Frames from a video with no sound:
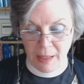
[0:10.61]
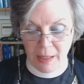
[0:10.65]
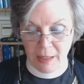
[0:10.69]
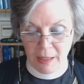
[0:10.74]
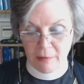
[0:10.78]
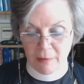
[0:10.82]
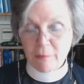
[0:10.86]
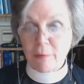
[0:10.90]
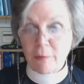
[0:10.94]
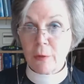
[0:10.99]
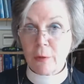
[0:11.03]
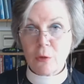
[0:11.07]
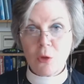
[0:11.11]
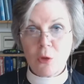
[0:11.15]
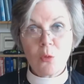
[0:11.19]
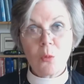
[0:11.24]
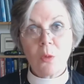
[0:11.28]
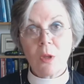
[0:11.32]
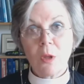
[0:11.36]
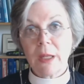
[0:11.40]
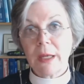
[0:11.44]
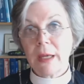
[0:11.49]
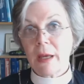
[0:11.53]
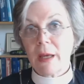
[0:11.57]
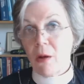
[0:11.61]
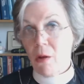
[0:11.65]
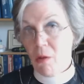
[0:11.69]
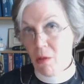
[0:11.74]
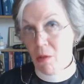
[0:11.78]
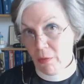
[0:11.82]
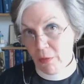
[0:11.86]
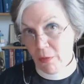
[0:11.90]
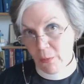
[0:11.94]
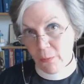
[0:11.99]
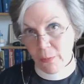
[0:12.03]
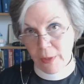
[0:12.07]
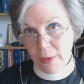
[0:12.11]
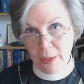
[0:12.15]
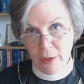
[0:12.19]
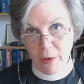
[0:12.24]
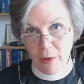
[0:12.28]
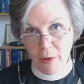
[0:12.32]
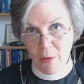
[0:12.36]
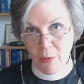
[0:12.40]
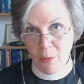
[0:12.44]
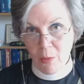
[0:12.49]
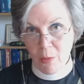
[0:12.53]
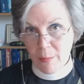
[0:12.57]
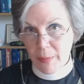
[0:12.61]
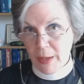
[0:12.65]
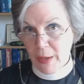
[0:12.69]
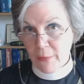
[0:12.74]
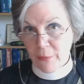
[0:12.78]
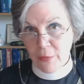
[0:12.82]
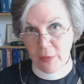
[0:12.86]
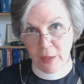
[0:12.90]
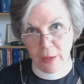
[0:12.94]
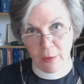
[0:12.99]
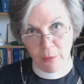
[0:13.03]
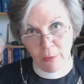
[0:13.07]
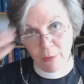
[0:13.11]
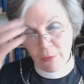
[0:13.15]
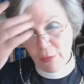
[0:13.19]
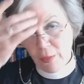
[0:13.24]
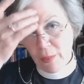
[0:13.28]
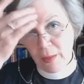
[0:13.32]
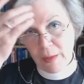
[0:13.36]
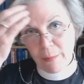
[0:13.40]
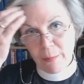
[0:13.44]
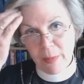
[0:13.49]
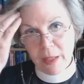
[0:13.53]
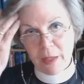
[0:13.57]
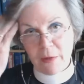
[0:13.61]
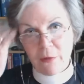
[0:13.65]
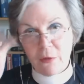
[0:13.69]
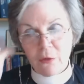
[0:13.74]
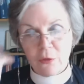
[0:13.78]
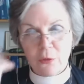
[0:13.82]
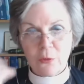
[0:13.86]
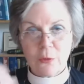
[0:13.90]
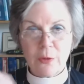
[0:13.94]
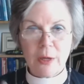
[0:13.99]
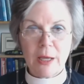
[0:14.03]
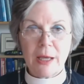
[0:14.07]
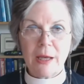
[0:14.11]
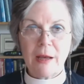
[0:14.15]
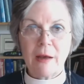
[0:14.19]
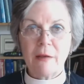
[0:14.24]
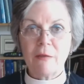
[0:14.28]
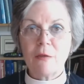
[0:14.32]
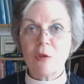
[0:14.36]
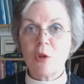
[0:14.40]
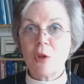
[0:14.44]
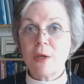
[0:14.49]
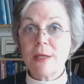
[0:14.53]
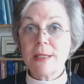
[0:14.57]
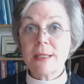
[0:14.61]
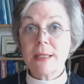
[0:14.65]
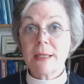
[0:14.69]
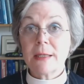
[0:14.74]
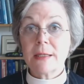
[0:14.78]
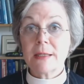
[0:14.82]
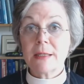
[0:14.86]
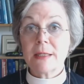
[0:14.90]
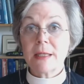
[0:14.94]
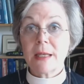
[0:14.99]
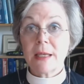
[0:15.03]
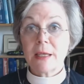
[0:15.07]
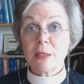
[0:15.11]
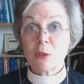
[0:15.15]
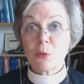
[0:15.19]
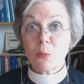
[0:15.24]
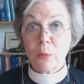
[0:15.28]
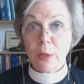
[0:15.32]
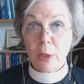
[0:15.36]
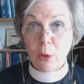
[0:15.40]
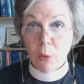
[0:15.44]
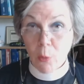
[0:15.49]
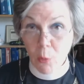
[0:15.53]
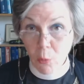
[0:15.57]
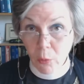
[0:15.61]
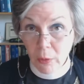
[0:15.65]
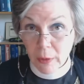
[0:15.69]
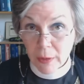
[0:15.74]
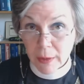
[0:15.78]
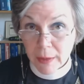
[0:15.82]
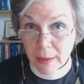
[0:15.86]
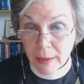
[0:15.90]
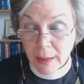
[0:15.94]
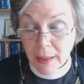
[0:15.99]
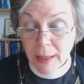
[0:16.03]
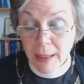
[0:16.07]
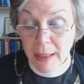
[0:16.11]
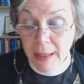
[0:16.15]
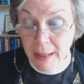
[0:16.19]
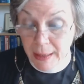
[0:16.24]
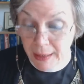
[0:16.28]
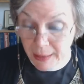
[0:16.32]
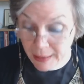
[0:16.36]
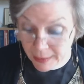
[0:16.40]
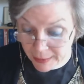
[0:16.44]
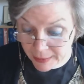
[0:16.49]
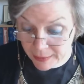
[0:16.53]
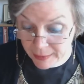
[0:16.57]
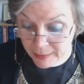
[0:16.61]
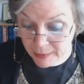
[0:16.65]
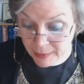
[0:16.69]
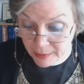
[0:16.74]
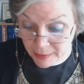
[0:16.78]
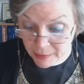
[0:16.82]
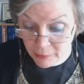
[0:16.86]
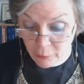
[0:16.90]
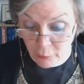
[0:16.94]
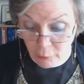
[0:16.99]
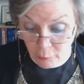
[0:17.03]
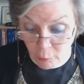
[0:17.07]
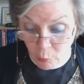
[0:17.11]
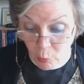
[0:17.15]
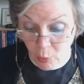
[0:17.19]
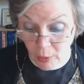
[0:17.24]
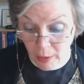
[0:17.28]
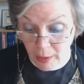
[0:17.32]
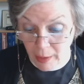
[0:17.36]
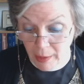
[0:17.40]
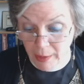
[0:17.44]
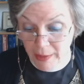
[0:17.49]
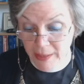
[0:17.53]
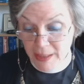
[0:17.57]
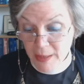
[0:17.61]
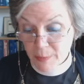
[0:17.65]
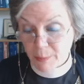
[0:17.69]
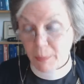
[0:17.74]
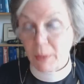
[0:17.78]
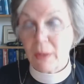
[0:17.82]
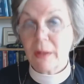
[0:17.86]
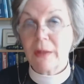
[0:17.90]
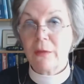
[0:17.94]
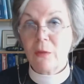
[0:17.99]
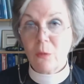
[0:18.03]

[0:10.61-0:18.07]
And virtually all that we know about the earthly ministry of Jesus is recorded in these four Gospels.